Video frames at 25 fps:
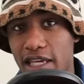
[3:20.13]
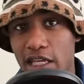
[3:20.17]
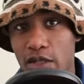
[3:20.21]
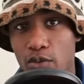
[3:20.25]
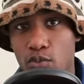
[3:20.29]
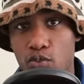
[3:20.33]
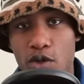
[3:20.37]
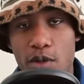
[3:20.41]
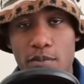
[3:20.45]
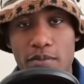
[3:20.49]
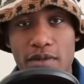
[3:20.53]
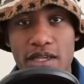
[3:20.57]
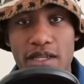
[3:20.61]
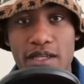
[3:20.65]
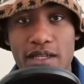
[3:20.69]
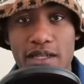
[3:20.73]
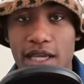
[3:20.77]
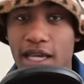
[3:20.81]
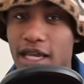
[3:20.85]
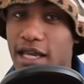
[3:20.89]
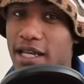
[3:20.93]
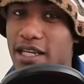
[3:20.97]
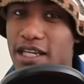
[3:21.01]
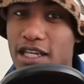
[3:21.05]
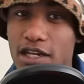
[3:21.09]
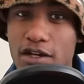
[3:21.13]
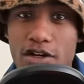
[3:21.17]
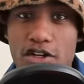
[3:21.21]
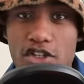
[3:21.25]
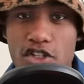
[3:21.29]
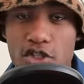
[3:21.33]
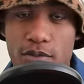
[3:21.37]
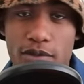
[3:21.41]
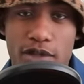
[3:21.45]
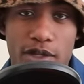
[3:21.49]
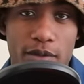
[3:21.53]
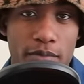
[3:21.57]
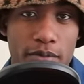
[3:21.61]
and women, and here are
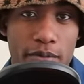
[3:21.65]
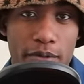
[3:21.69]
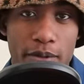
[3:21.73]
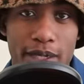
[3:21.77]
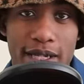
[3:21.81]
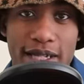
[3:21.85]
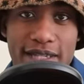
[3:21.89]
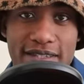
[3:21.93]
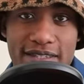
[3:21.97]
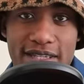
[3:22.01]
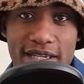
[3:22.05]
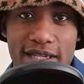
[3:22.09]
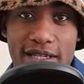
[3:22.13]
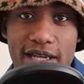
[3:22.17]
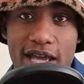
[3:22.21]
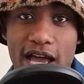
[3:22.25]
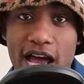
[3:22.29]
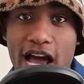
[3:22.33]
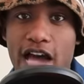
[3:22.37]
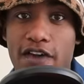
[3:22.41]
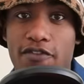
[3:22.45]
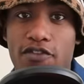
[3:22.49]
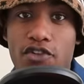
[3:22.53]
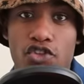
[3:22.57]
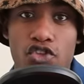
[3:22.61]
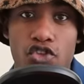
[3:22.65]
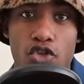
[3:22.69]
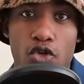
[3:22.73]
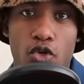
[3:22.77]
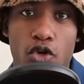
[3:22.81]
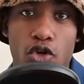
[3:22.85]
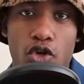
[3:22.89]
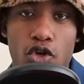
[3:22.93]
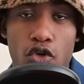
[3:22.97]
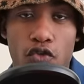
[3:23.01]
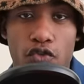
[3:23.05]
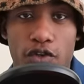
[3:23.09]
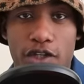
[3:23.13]
some of the brands that I've
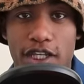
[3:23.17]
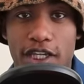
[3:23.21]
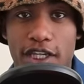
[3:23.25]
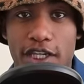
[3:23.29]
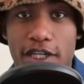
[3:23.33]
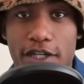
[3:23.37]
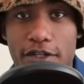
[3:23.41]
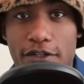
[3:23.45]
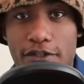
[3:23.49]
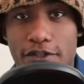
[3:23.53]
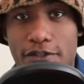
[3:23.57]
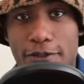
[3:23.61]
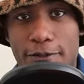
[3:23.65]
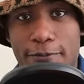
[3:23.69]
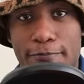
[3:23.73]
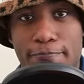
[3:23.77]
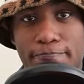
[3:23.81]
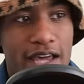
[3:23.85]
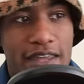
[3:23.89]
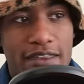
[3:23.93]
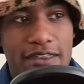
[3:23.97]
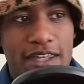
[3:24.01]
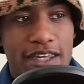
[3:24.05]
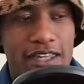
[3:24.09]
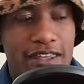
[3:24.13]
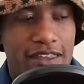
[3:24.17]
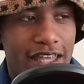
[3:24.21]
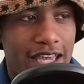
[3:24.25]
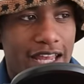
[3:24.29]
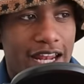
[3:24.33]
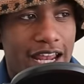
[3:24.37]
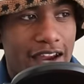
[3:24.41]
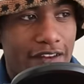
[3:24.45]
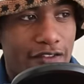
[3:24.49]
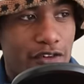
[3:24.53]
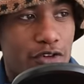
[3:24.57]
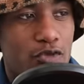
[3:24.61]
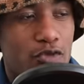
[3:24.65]
enjoyed over the years. I think
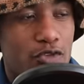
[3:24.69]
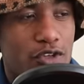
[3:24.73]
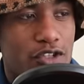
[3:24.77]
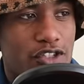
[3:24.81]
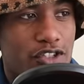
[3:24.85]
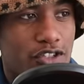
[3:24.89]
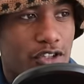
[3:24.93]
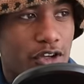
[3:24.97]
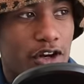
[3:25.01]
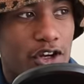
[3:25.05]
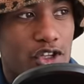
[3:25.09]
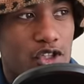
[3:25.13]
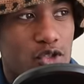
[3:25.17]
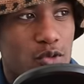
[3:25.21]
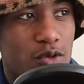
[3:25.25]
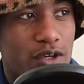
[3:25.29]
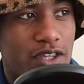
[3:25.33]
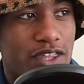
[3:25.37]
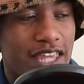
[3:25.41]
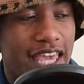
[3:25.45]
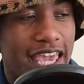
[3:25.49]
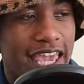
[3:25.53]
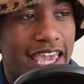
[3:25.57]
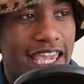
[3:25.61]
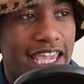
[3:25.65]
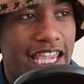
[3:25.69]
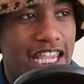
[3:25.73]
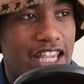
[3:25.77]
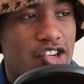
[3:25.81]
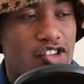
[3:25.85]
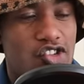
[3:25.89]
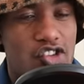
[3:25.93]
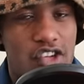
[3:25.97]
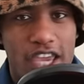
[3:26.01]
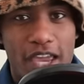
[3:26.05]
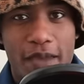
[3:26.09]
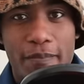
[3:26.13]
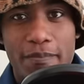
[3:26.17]
that everyone starts with a
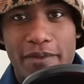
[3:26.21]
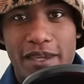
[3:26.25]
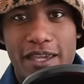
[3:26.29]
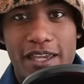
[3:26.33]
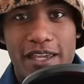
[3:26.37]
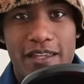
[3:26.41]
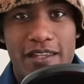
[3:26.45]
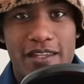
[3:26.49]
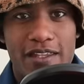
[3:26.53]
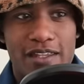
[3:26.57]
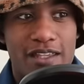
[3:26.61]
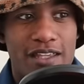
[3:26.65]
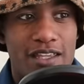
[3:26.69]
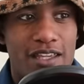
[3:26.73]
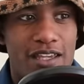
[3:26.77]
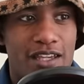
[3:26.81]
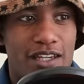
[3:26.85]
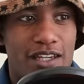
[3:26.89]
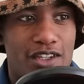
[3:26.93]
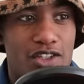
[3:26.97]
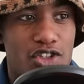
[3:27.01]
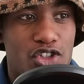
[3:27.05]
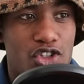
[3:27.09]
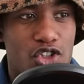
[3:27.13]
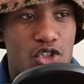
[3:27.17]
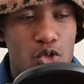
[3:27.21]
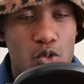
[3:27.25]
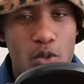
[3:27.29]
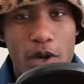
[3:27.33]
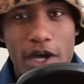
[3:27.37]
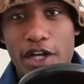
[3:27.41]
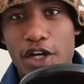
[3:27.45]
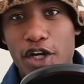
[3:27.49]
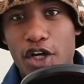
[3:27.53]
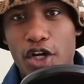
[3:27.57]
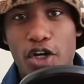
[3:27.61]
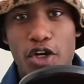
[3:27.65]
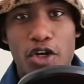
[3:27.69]
Champion
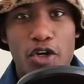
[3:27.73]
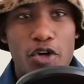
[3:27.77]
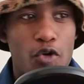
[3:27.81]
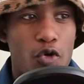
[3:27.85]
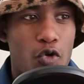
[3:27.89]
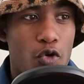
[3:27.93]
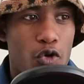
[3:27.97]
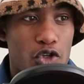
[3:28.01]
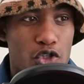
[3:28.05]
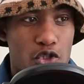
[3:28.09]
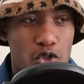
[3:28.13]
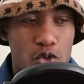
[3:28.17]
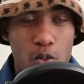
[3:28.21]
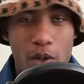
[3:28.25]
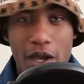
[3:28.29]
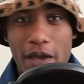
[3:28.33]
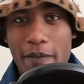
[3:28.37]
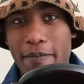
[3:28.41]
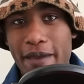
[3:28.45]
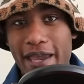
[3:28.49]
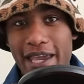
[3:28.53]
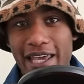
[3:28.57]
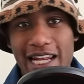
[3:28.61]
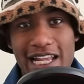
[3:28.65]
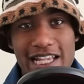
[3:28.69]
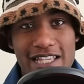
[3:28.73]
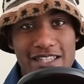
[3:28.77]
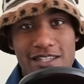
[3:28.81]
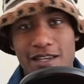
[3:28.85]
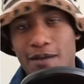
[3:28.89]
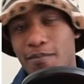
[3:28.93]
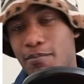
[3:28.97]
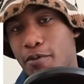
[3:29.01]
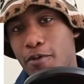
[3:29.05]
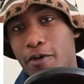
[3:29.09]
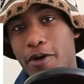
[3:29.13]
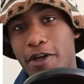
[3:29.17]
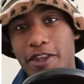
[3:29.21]
sweater or sweatpant at
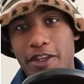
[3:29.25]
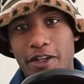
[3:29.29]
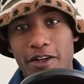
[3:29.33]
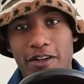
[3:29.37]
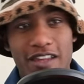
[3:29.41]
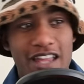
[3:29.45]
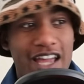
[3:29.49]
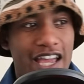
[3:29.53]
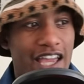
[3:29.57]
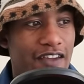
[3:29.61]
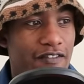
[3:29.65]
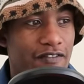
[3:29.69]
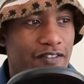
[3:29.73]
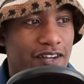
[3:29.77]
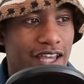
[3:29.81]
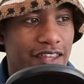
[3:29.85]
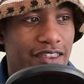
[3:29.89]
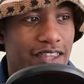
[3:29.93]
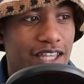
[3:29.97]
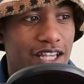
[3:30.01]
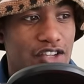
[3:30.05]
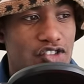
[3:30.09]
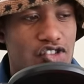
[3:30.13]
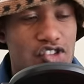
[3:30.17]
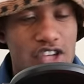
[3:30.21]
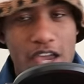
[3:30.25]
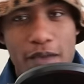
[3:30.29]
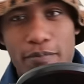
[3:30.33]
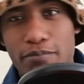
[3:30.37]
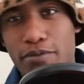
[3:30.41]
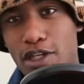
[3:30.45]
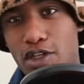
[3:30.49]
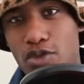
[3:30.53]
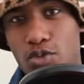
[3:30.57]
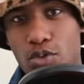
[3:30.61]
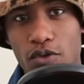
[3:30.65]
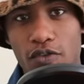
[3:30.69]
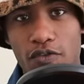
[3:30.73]
some point in their life, and I think
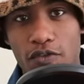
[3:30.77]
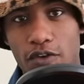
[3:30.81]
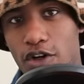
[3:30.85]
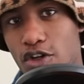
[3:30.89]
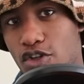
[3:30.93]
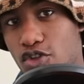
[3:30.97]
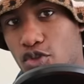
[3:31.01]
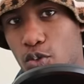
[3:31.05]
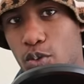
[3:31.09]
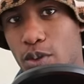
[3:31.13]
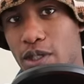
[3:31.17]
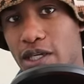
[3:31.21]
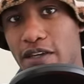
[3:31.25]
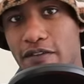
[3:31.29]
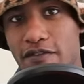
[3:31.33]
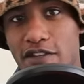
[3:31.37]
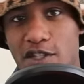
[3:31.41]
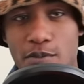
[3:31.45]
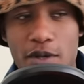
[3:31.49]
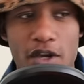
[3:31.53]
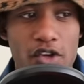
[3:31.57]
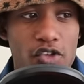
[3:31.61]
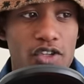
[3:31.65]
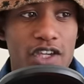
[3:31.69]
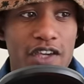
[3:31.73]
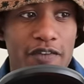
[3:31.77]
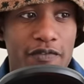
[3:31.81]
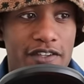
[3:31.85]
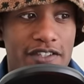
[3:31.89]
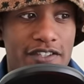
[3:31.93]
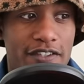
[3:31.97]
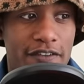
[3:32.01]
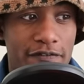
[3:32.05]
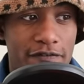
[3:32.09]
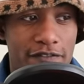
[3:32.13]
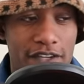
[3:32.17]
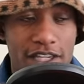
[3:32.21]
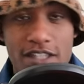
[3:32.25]
Champion's reverse weave, especially if it's
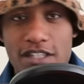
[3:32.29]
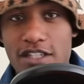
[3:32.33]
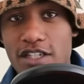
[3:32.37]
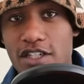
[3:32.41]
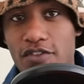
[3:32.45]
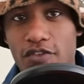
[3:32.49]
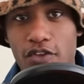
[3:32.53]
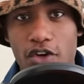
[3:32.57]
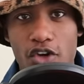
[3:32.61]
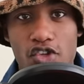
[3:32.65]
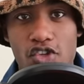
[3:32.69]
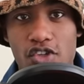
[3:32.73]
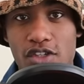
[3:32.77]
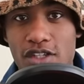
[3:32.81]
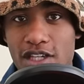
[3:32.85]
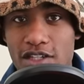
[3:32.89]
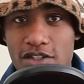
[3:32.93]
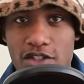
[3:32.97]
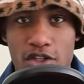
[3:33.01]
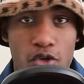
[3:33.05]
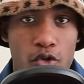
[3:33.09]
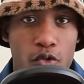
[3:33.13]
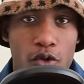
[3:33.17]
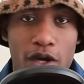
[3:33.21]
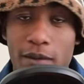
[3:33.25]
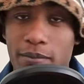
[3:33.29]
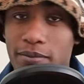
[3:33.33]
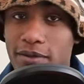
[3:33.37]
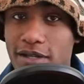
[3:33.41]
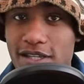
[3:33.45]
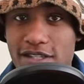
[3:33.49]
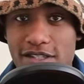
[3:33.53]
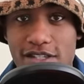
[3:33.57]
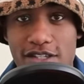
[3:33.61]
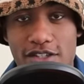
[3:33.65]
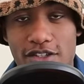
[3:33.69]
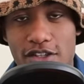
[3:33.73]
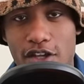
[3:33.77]
a vintage version, is a great place to